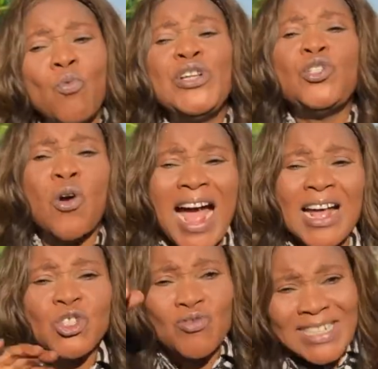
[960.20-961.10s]
with your
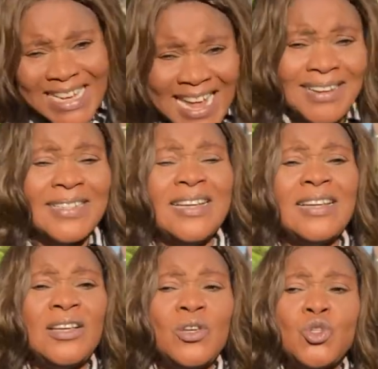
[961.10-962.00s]
outstretched hand.
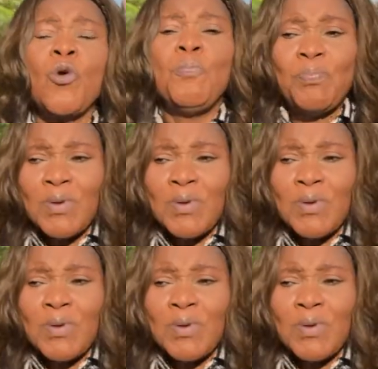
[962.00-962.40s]
So